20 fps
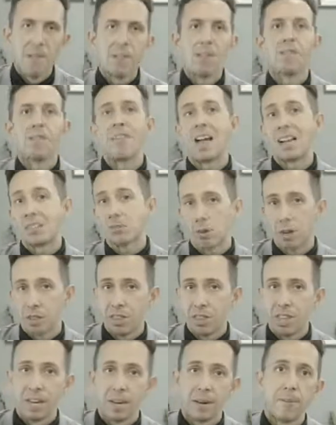That sort of
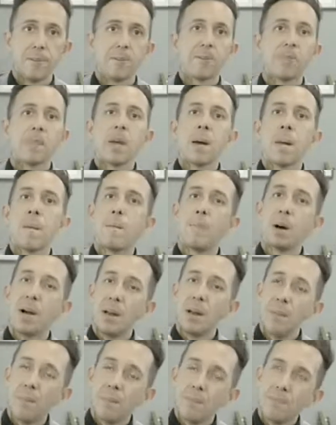thing. But
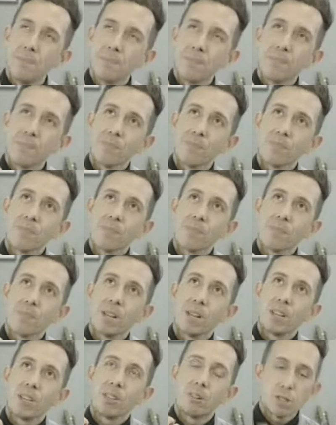
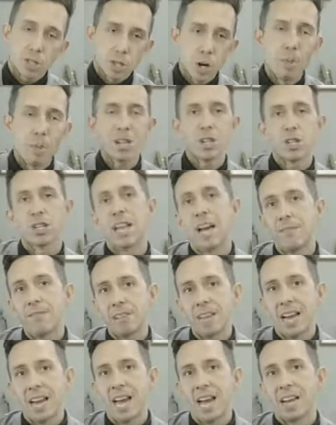there's so much left
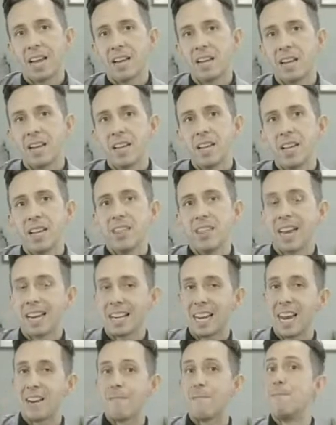hand that
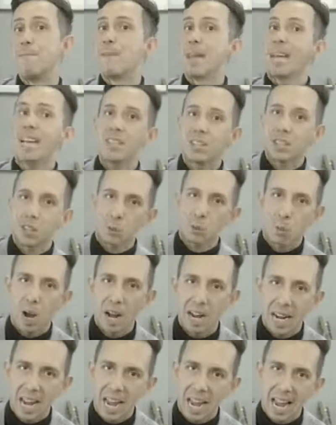kind of makes the
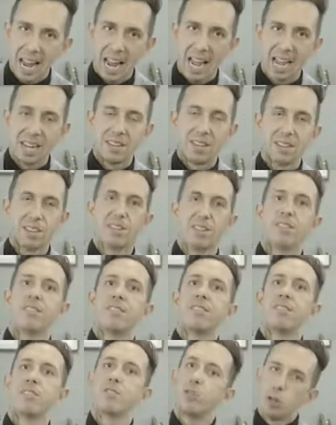right hand
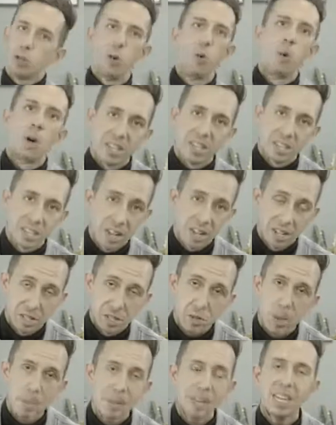do what it does.
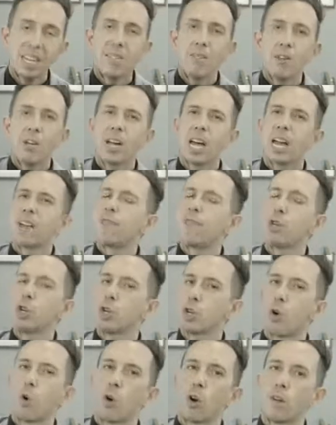So I'm going to give you kind of a
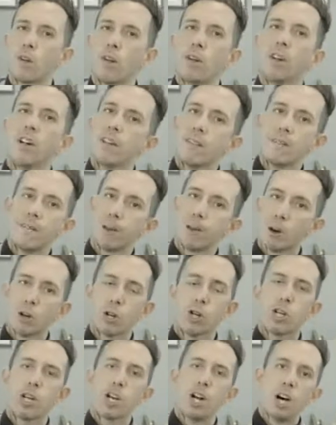short
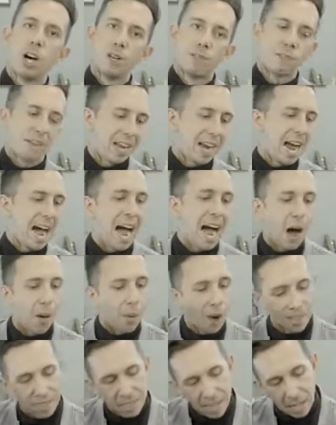version of kind of how
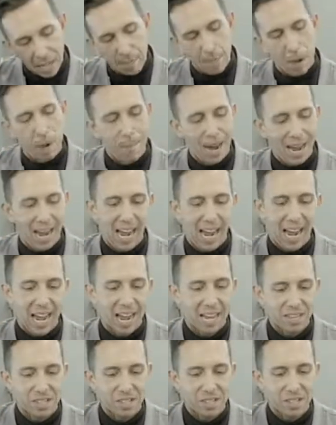I think about my
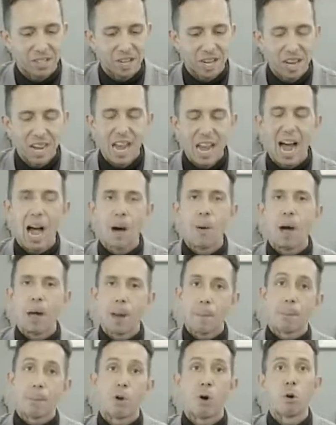hands, how I
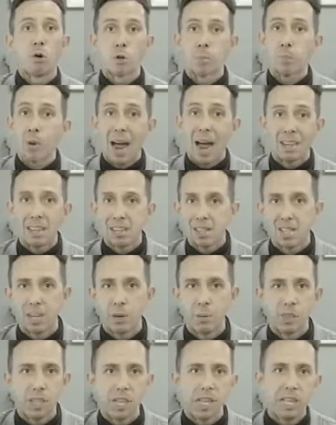approach practicing
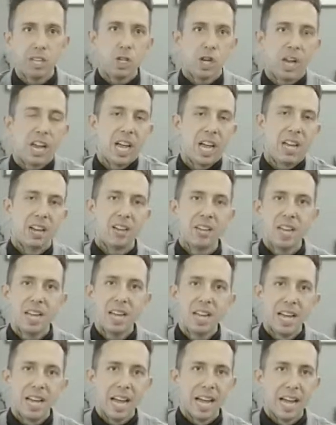with each hand,
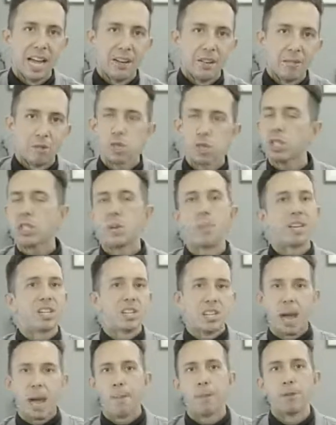and just some
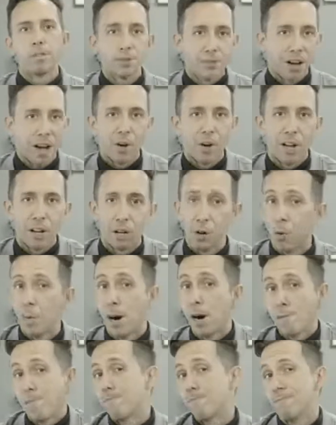examples of how I go
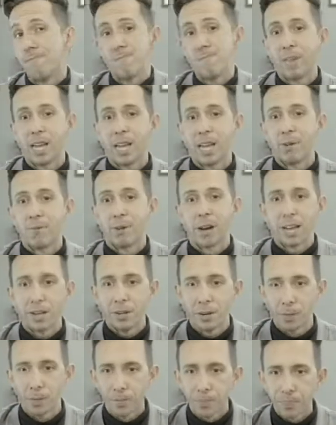about playing what I
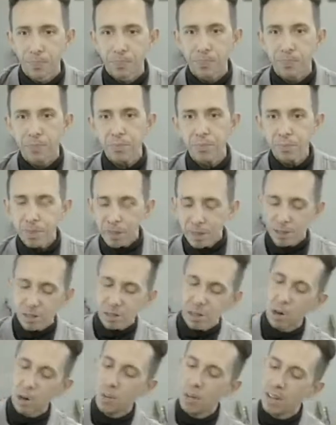do.
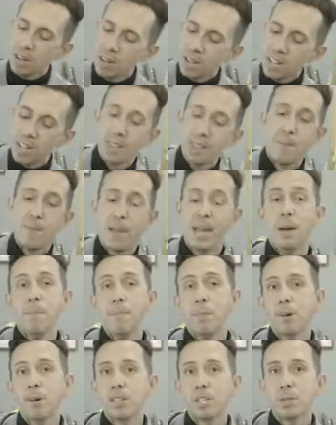So the main
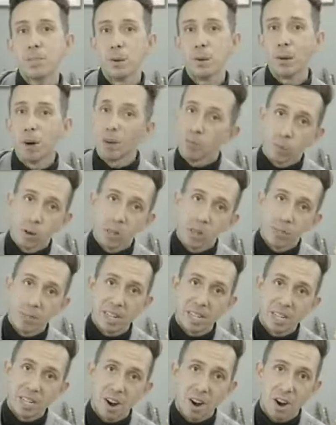principle of rhythm
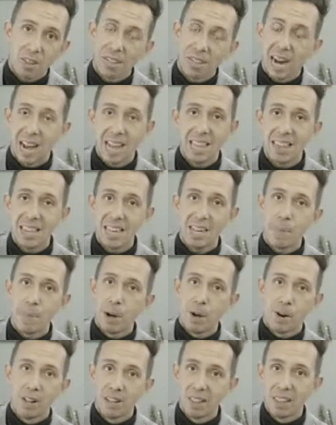guitar that I think
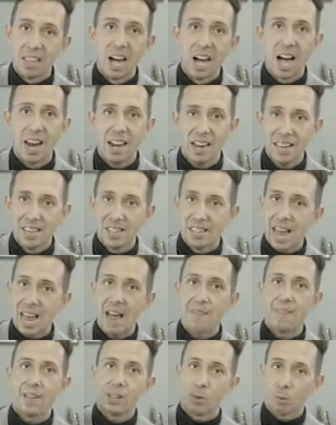about a lot is
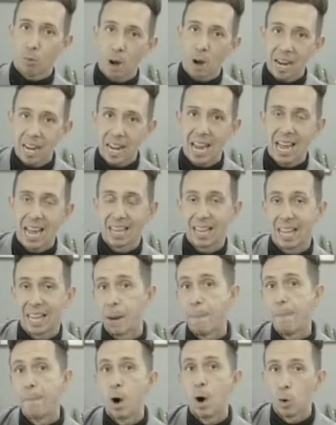having the right hand like
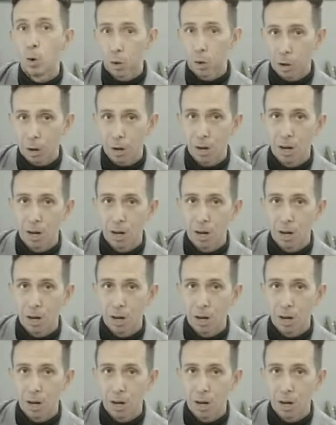a motor.